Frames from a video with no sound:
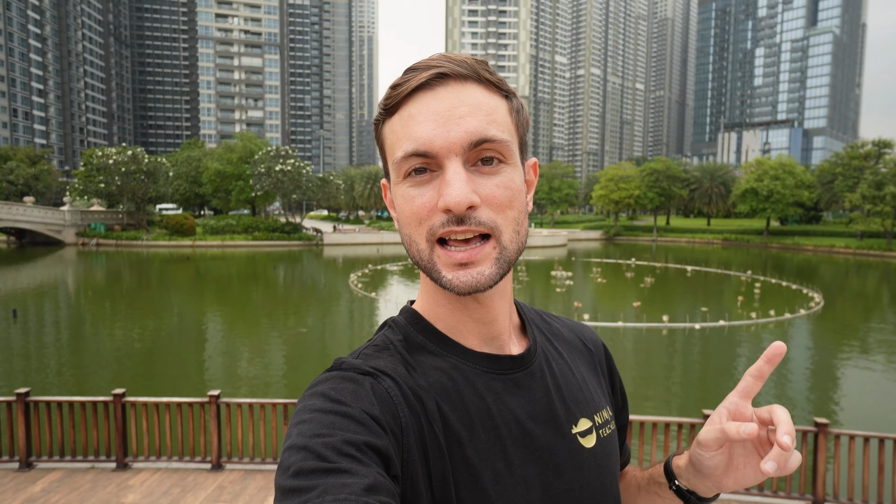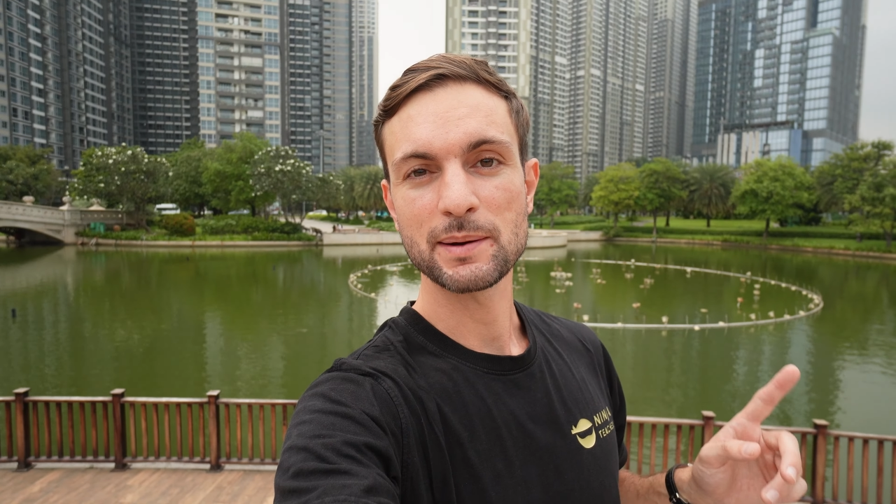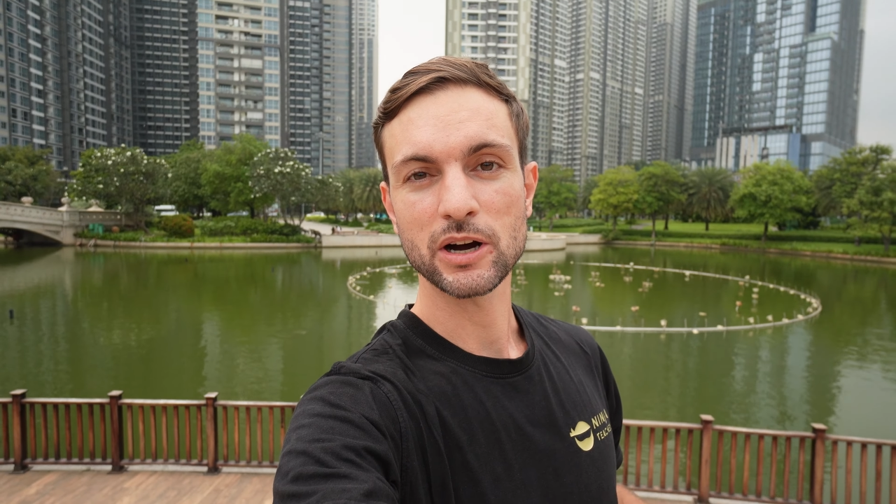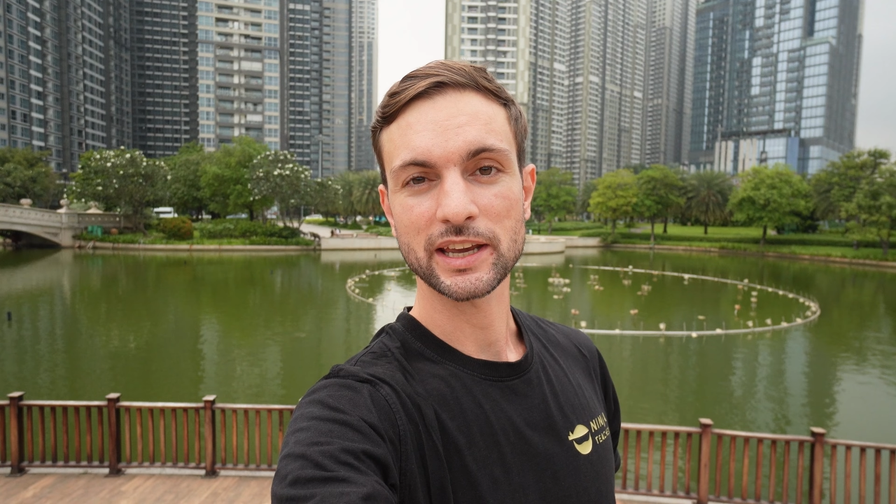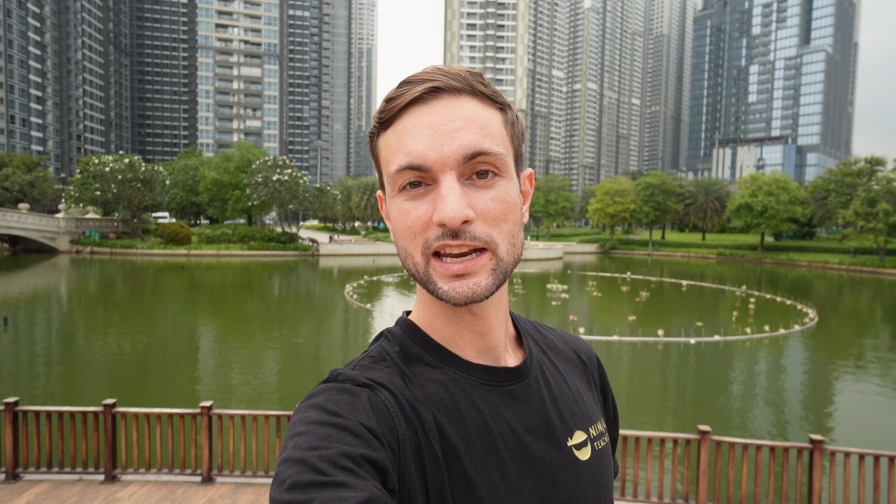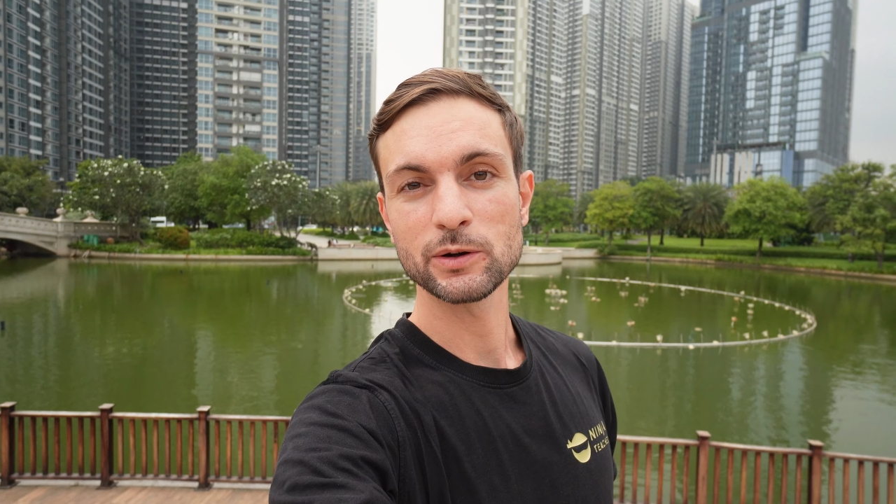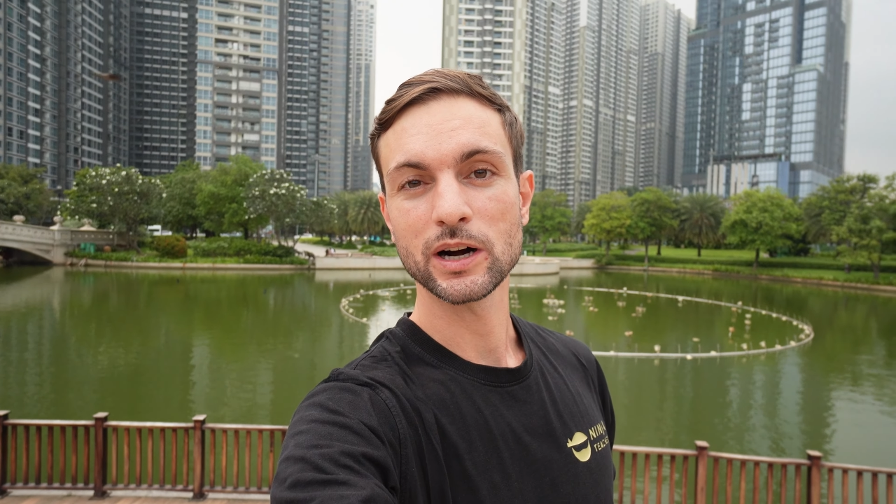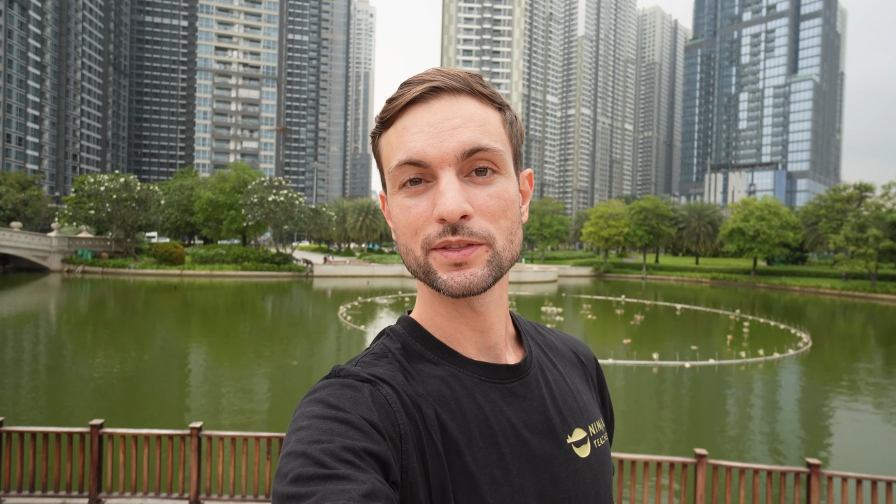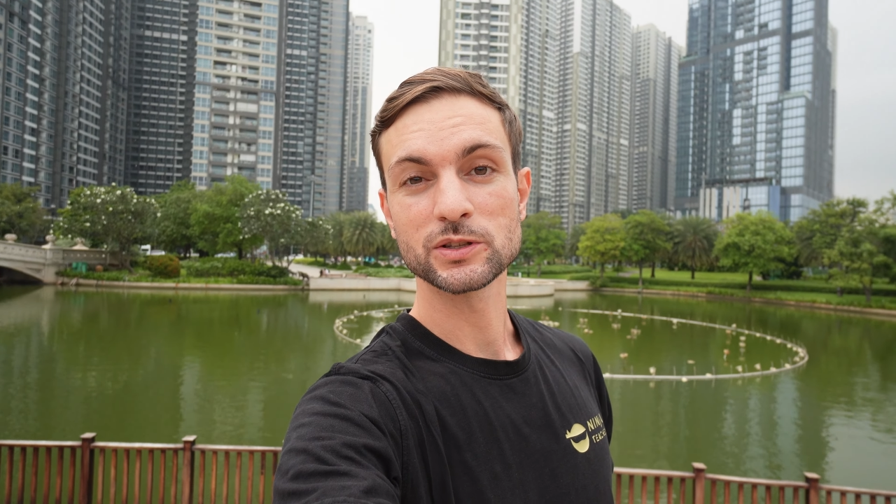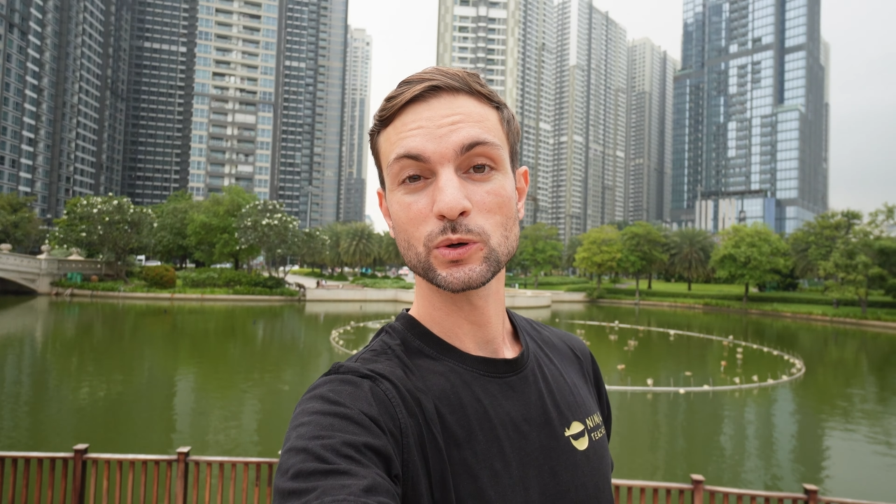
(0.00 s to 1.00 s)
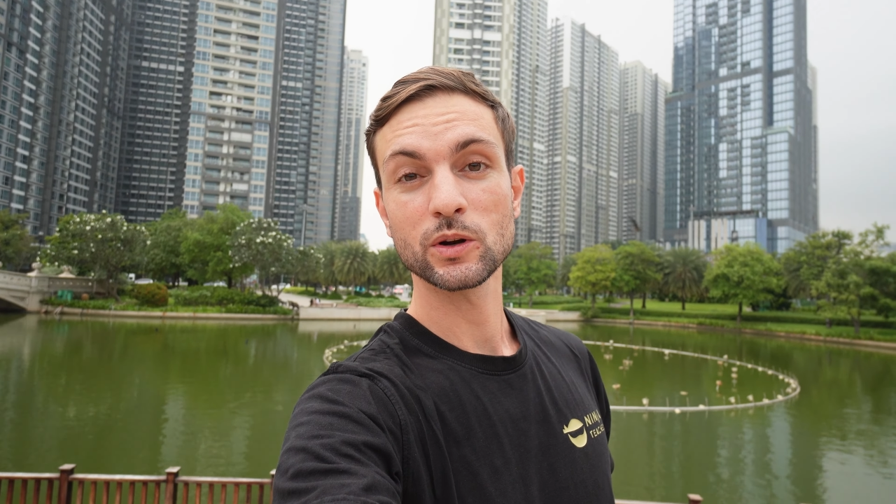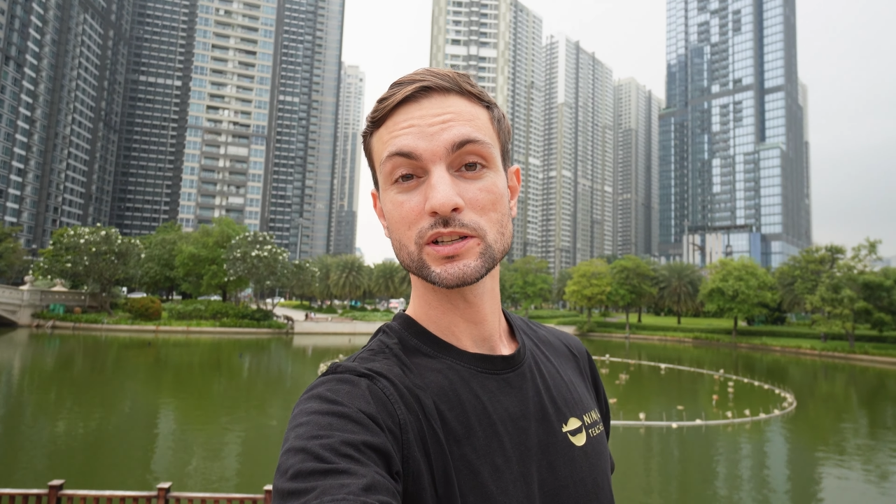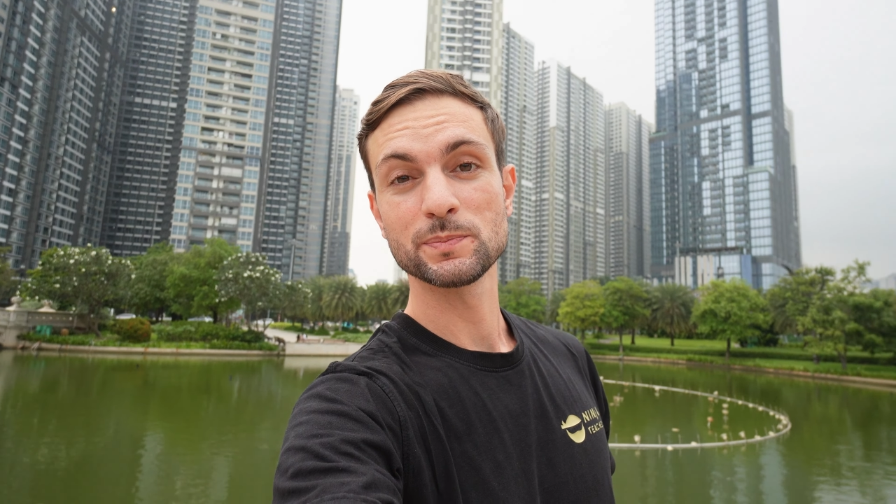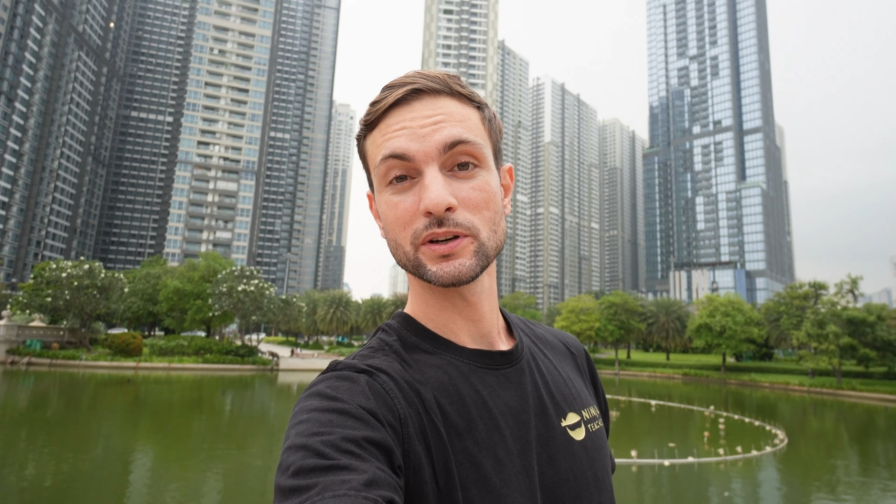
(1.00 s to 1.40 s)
landmark 81, the tallest